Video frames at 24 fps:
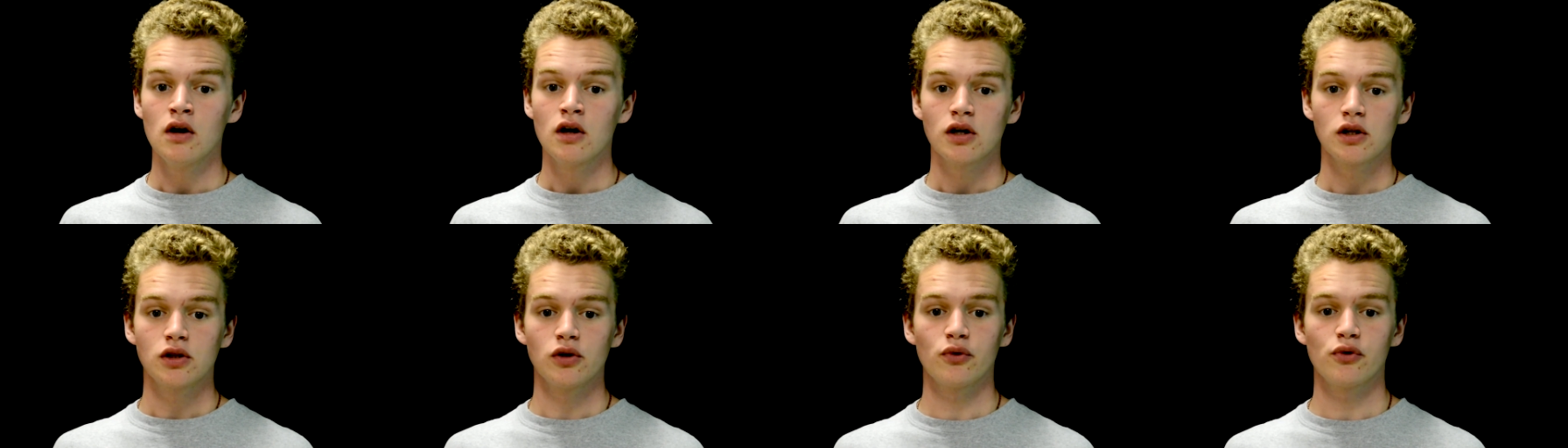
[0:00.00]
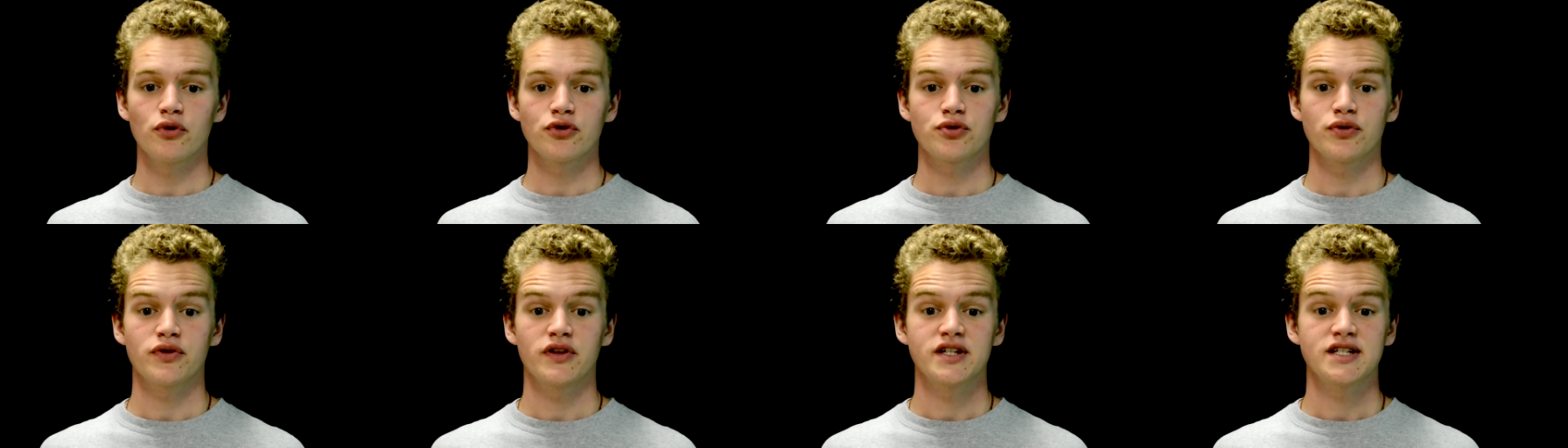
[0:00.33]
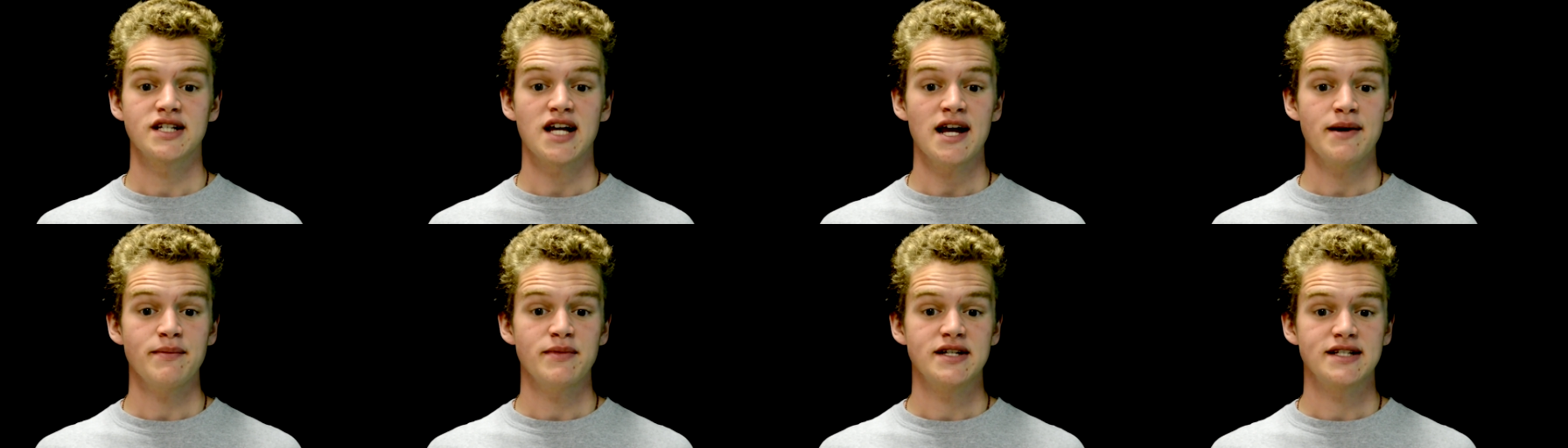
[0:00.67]
Glucose with a
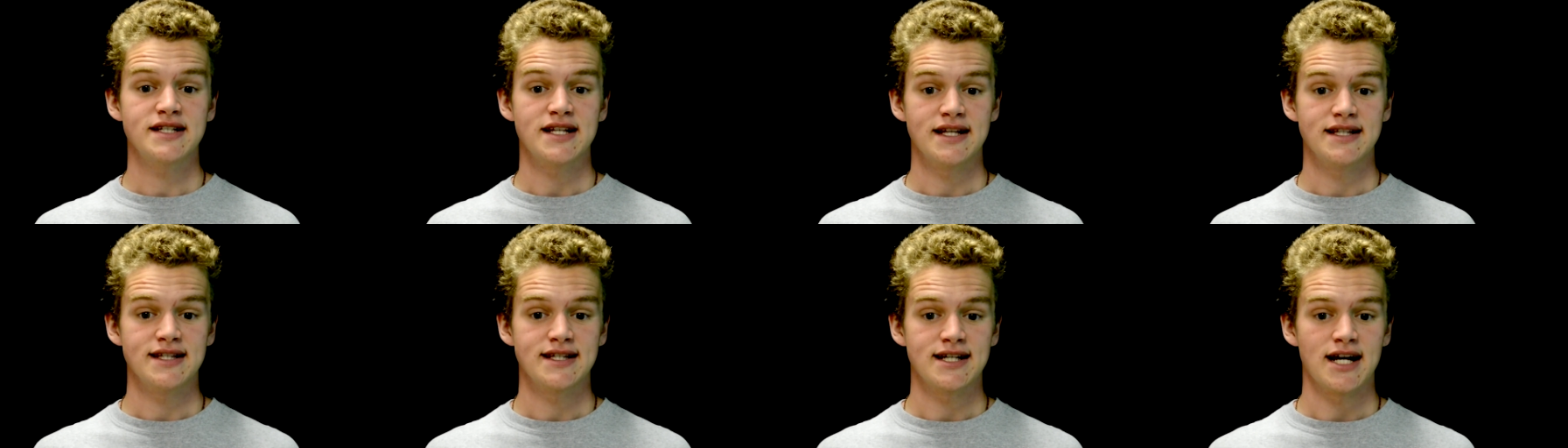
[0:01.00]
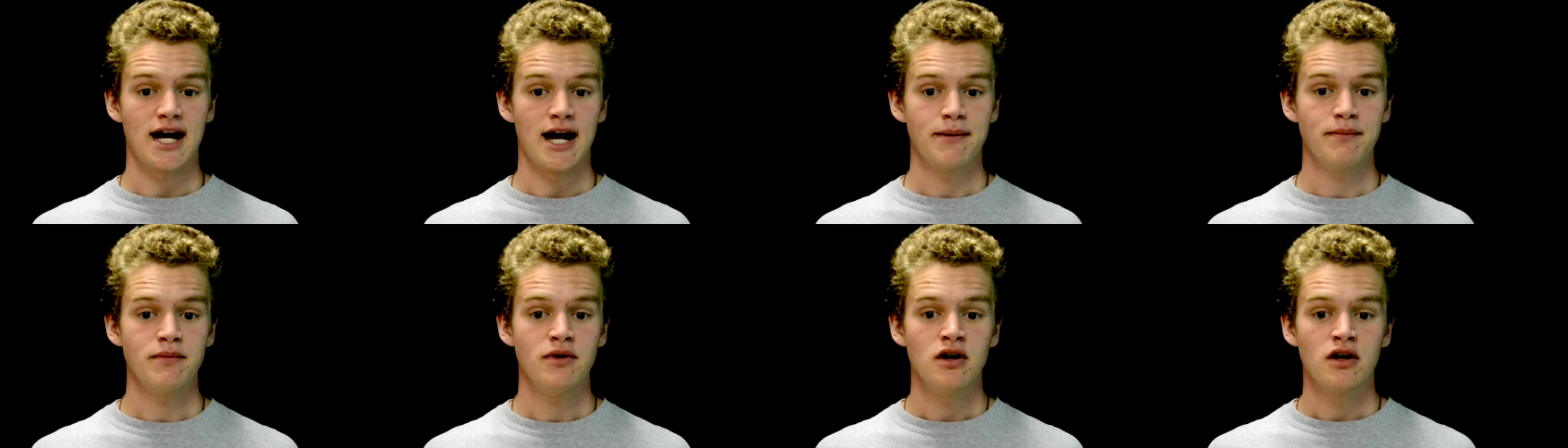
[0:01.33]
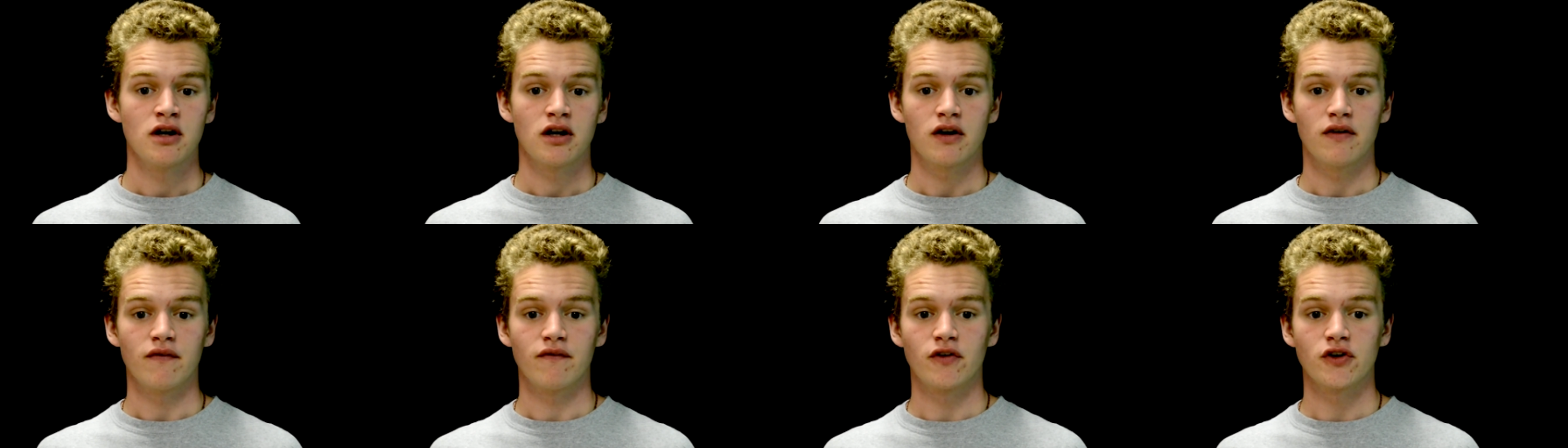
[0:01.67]
zymase enzyme
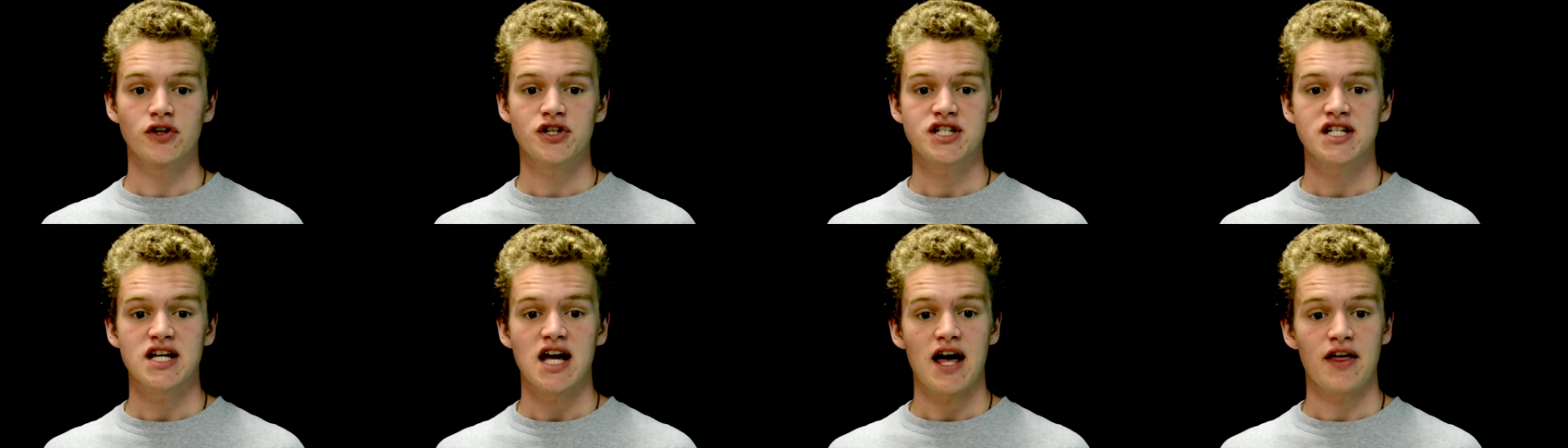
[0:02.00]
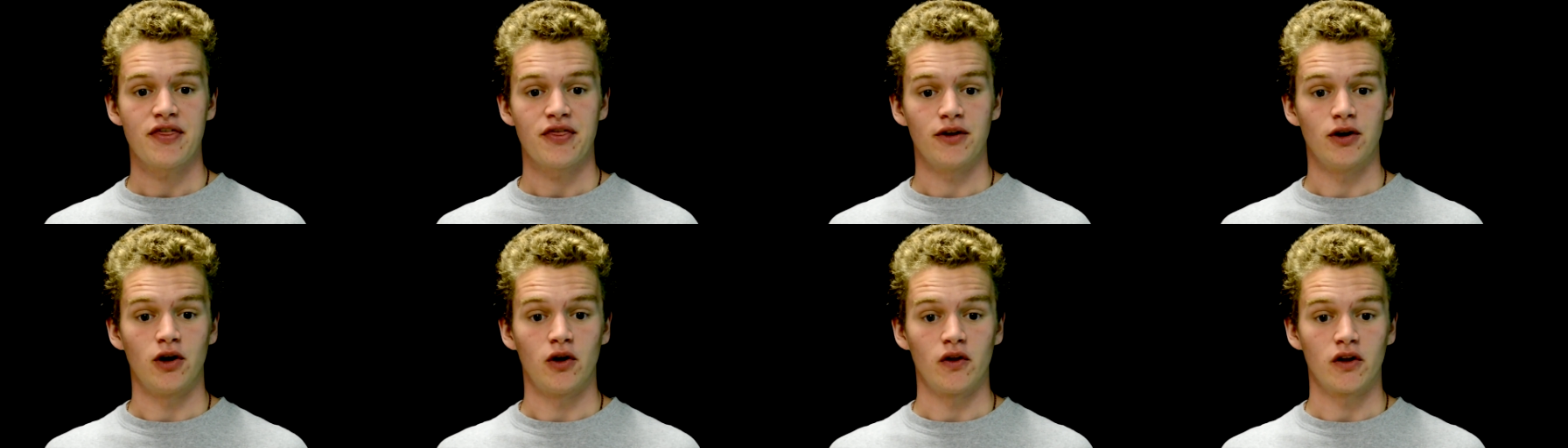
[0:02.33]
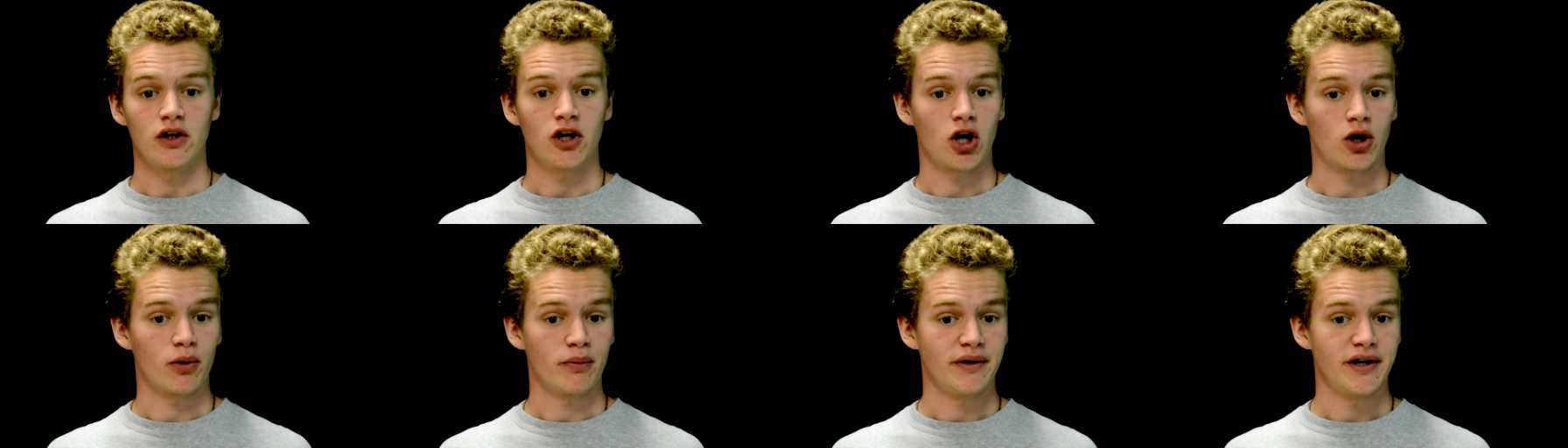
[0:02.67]
converts to ethanol
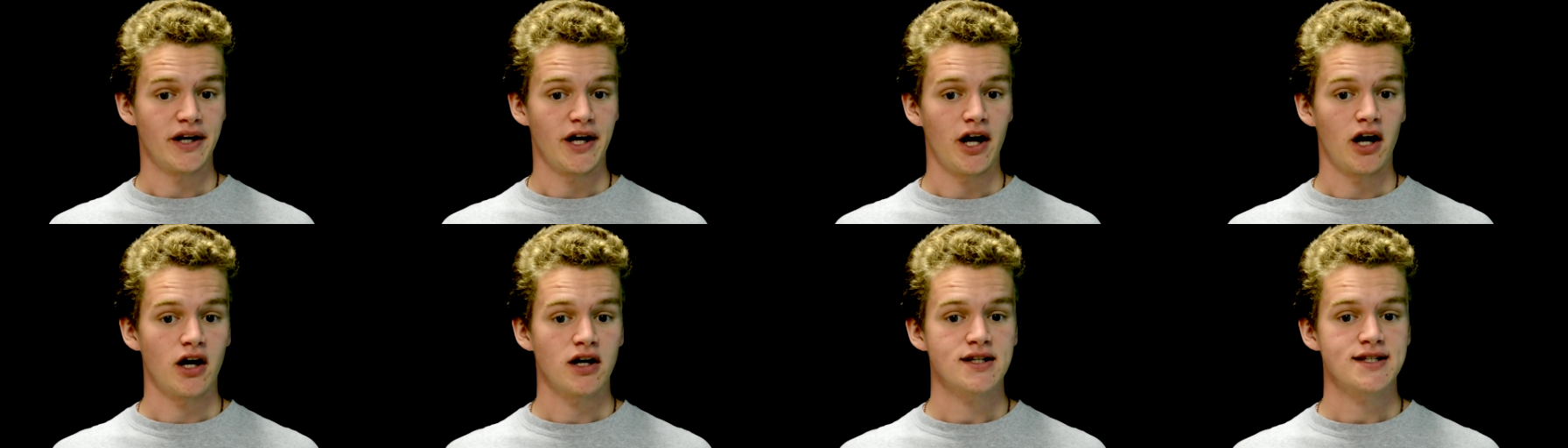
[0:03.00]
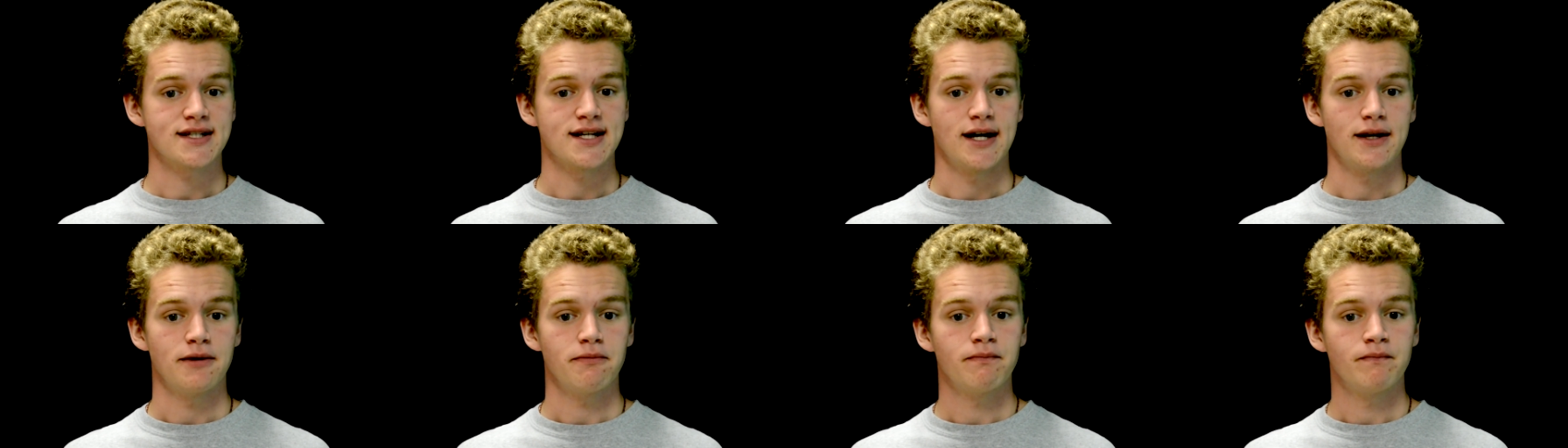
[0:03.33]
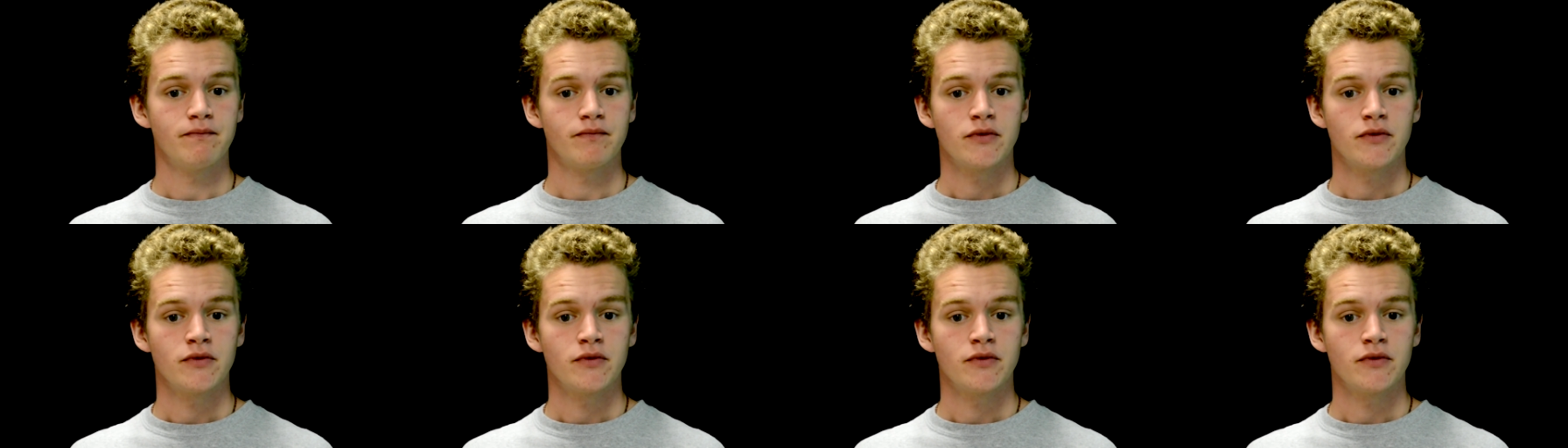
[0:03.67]
and carbon dioxide.